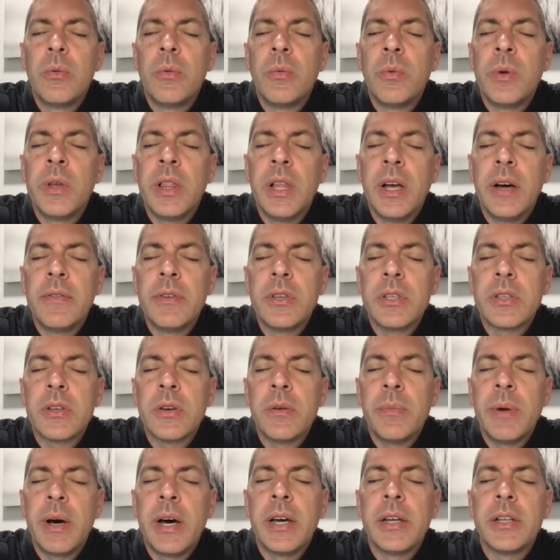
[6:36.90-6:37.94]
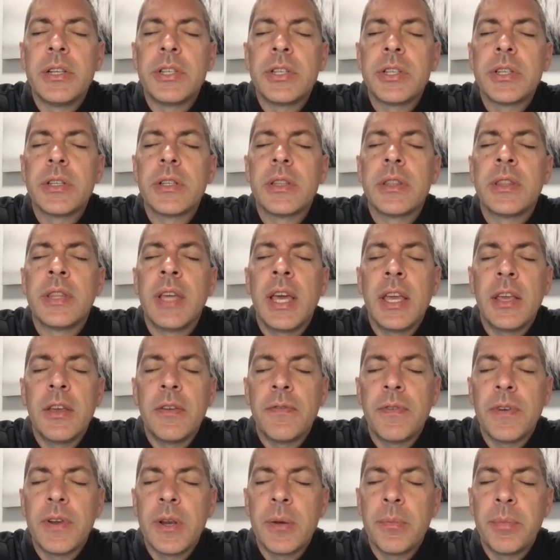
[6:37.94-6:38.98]
We love you so much. Thank you
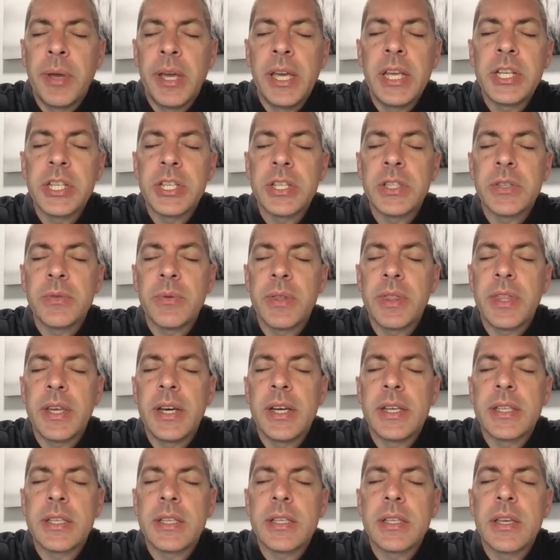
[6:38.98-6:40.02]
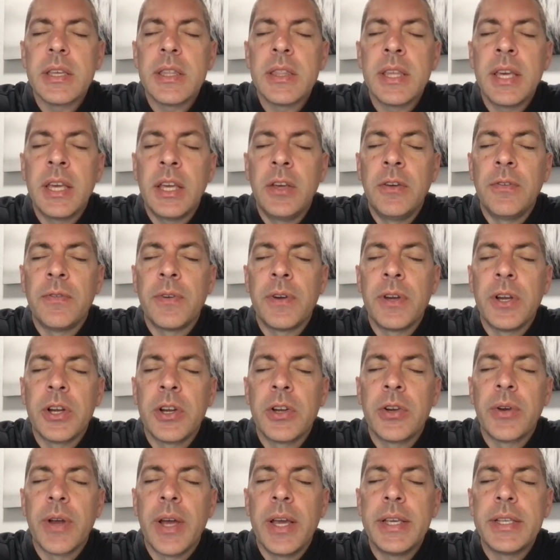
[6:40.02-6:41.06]
for your patience with us. Thank you for your
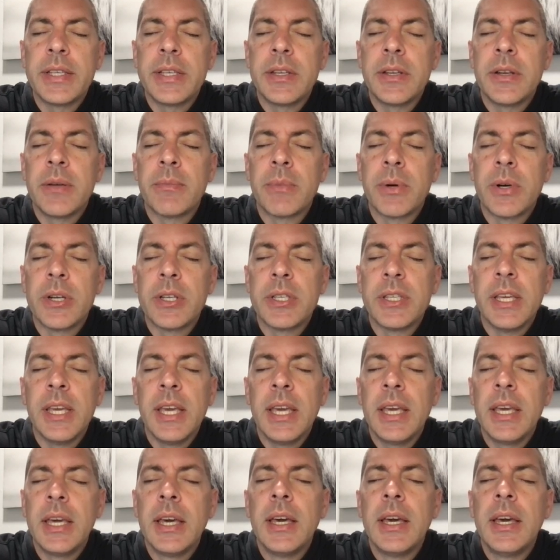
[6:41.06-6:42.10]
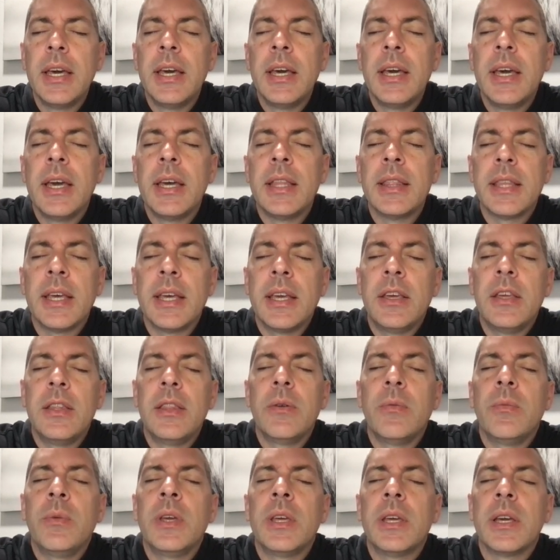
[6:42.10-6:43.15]
grace and your mercy. And thank you
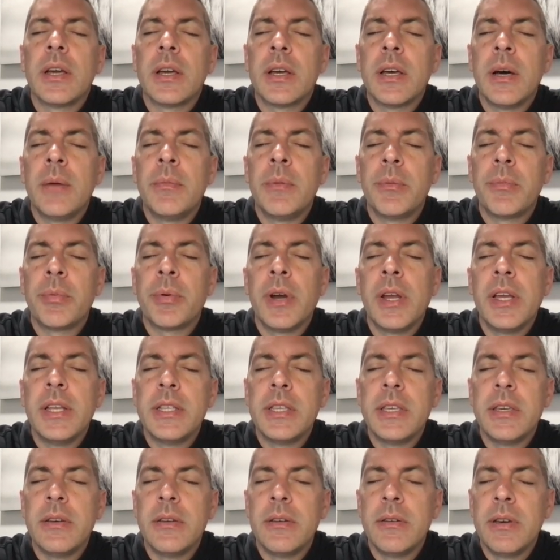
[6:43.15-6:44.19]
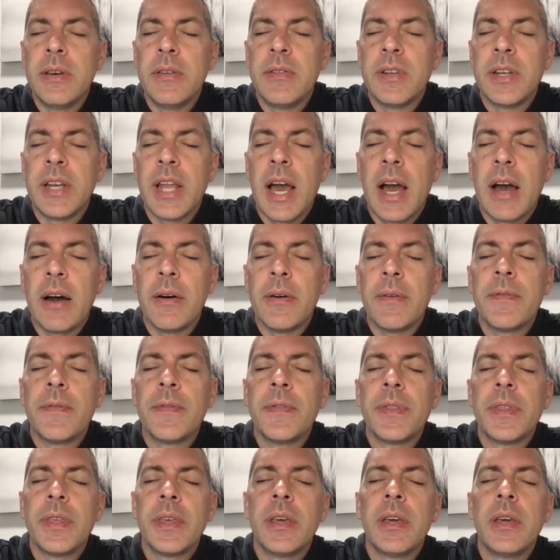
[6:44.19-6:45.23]
that we can come and pray to you even now.
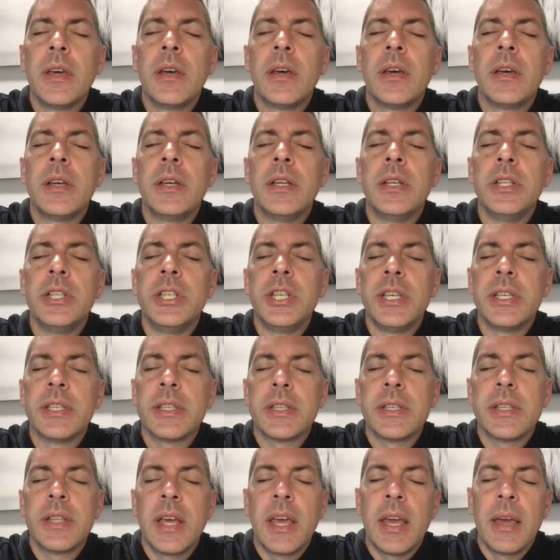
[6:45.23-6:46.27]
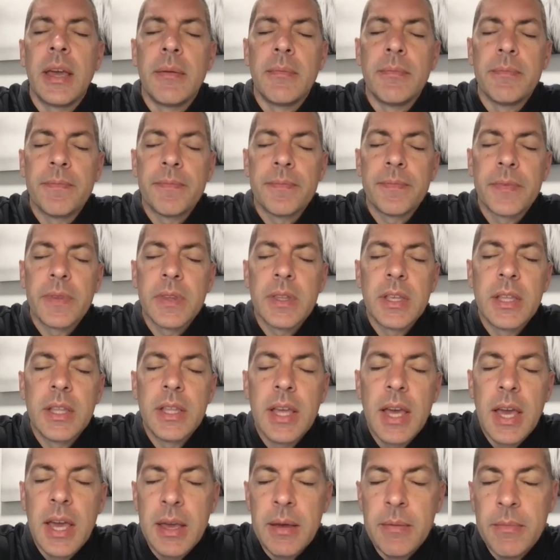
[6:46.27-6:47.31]
In Jesus' name,
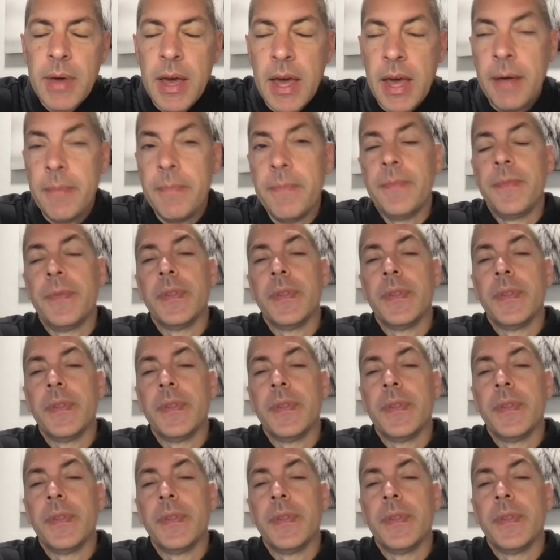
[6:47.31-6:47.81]
amen.